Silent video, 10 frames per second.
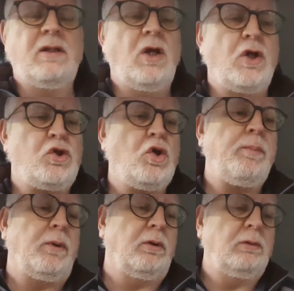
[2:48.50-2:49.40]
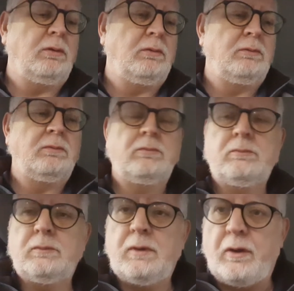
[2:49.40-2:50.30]
a double
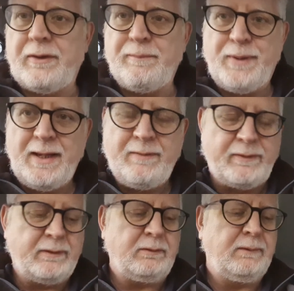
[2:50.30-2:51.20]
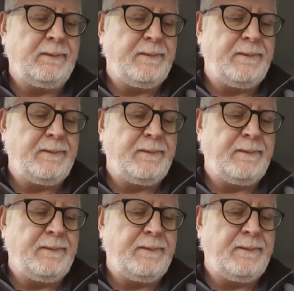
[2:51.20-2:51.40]
or an imperial